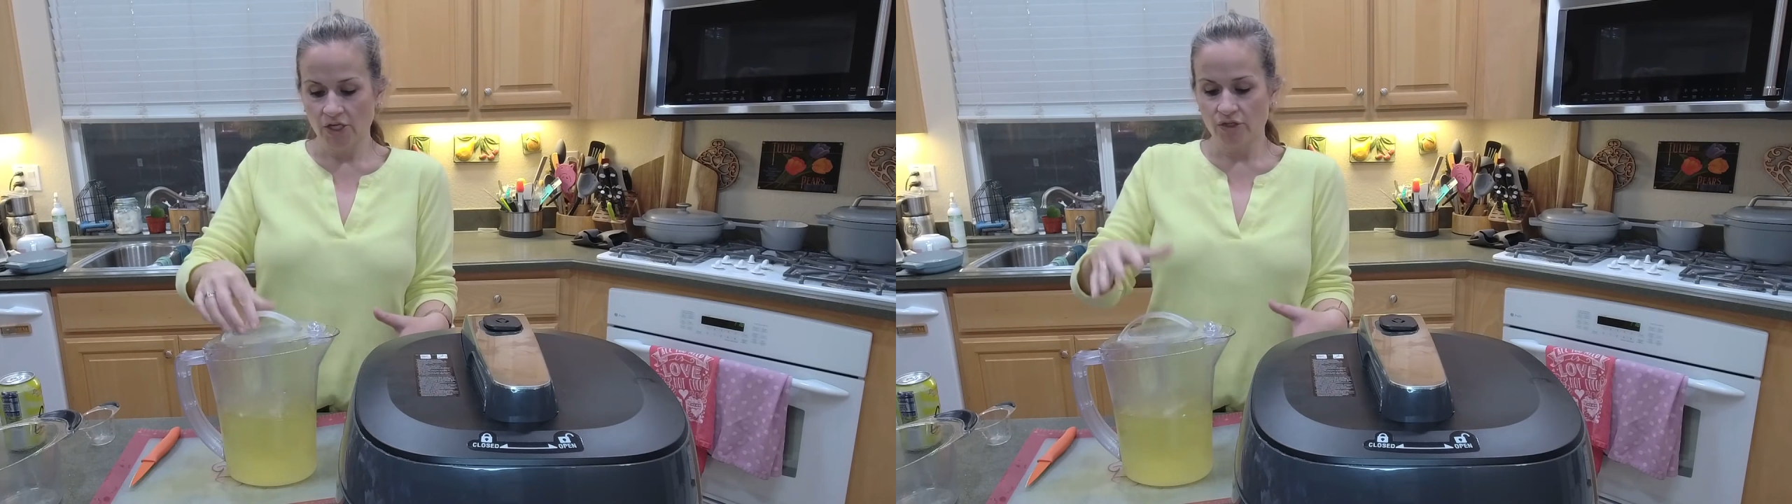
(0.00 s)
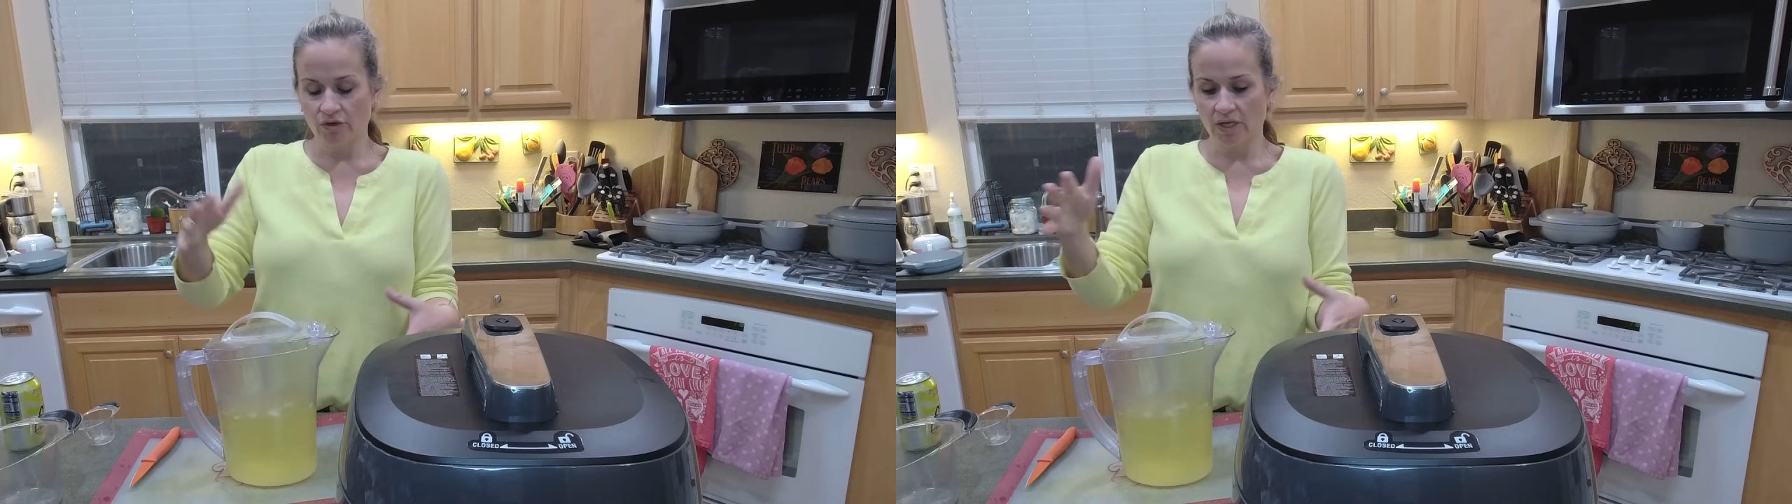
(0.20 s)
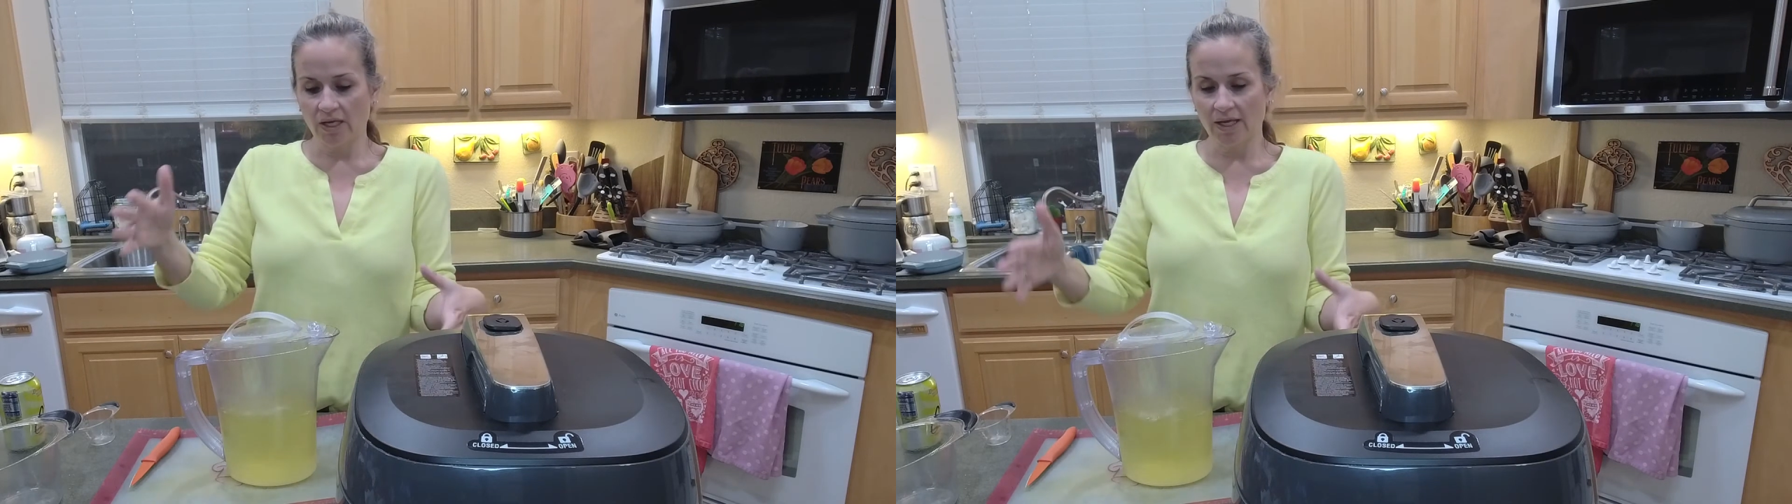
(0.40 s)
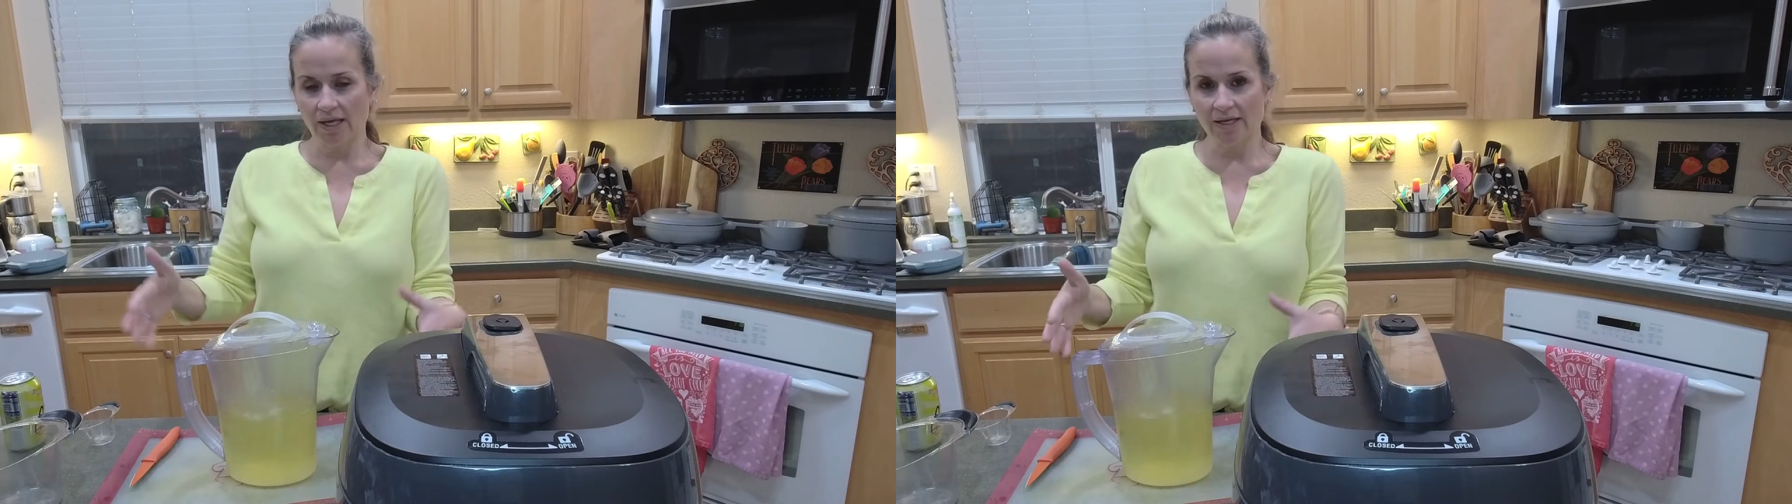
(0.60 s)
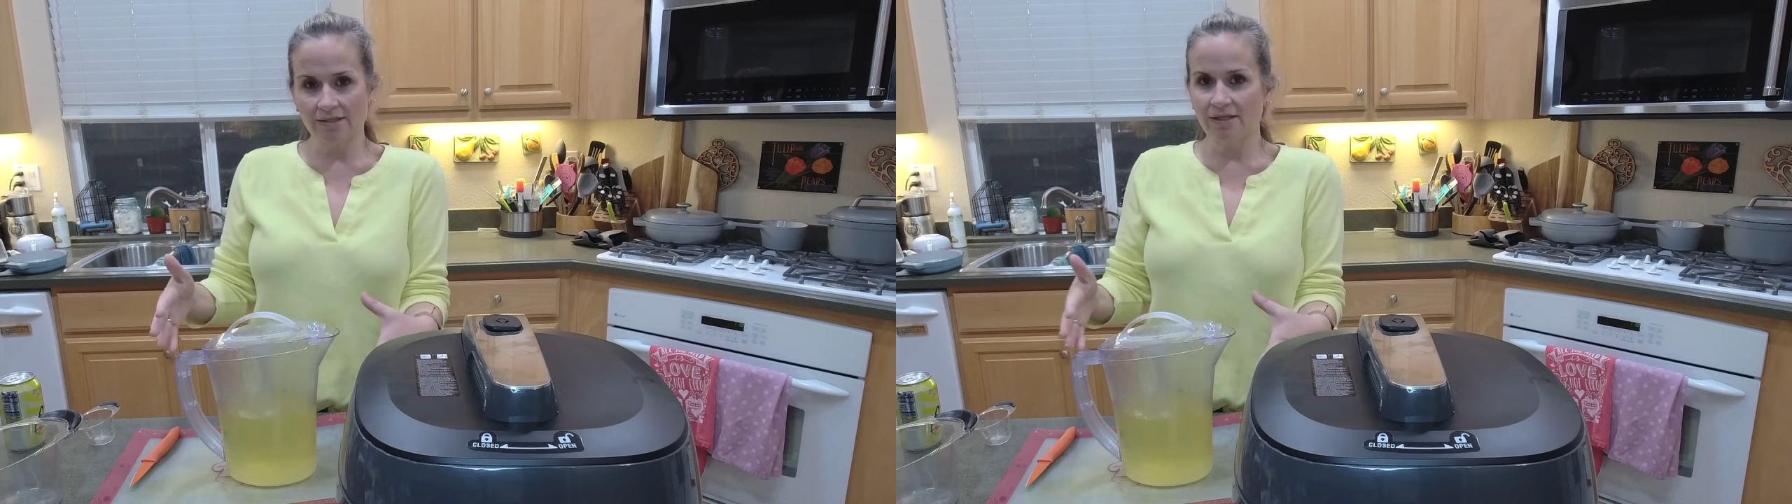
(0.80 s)
you can
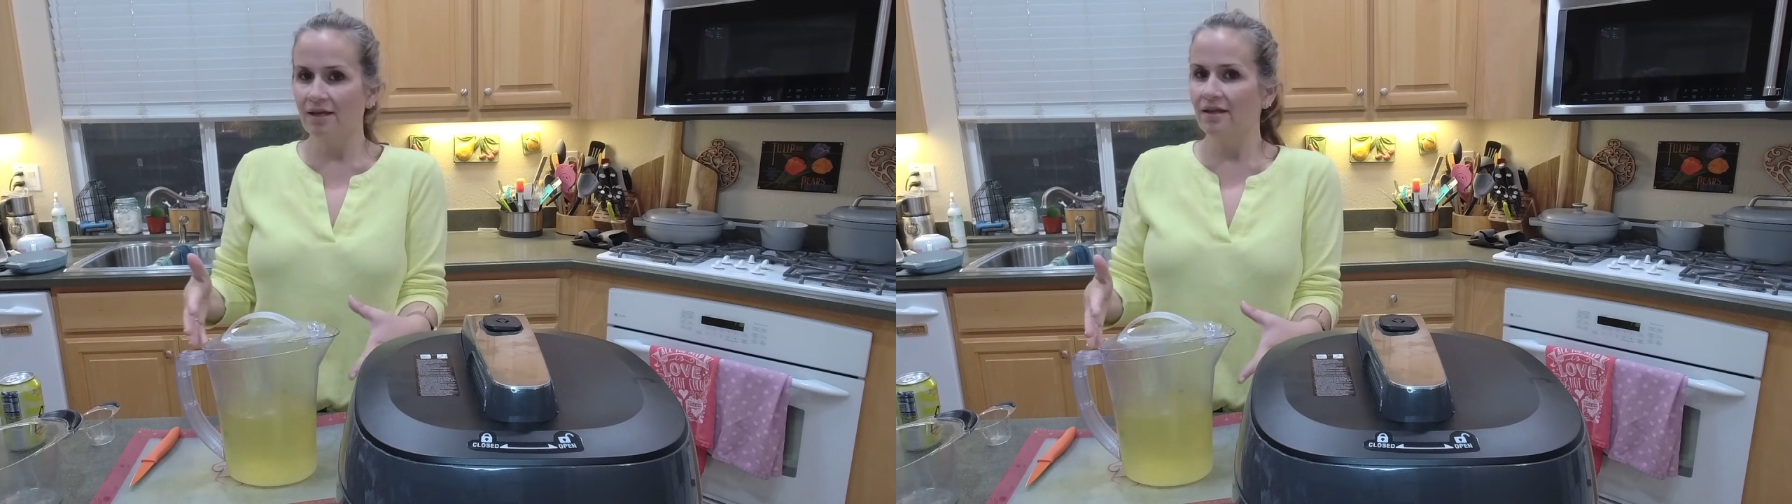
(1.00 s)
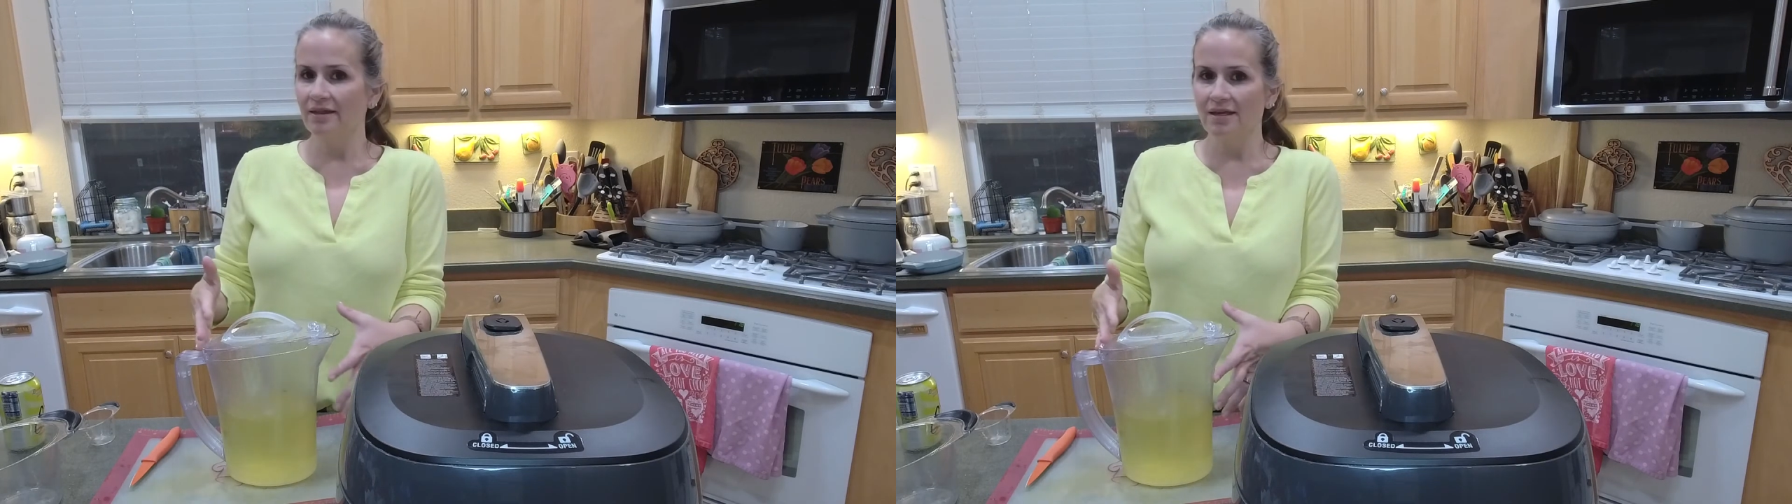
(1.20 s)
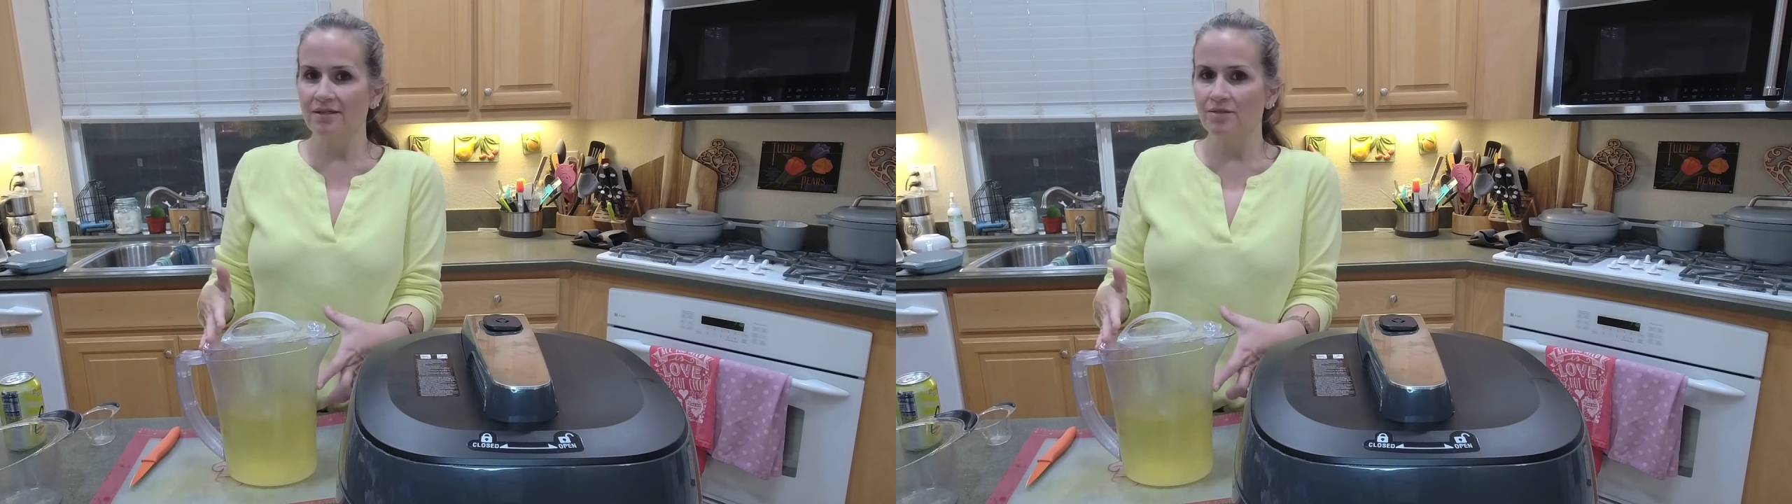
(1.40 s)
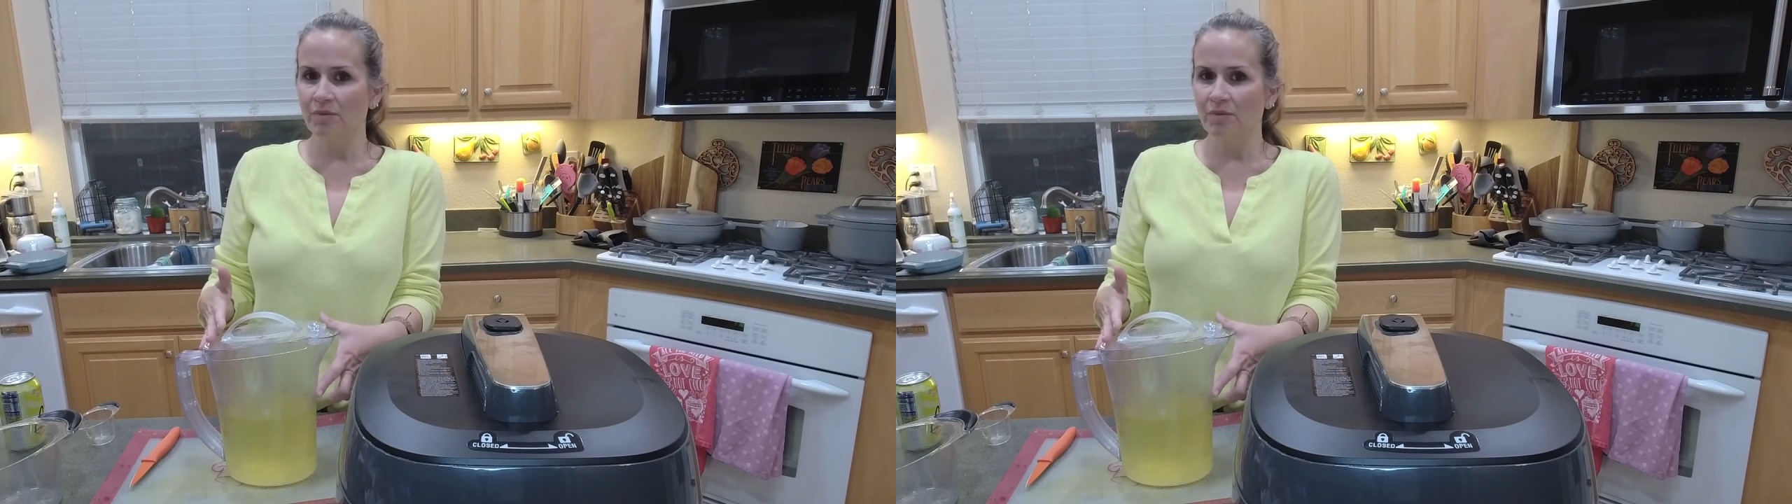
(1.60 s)
get things